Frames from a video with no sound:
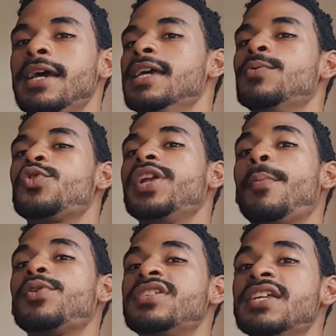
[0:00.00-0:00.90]
he was only
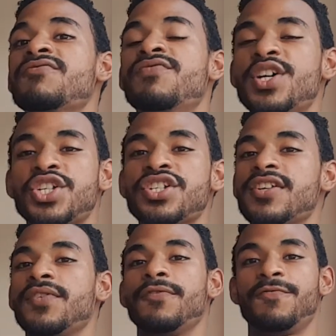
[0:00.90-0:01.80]
able to see visions
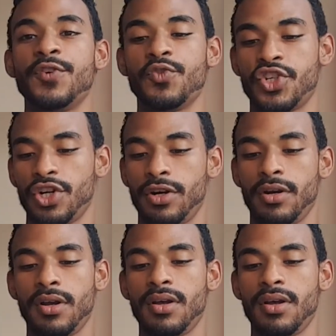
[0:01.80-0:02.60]
of the future.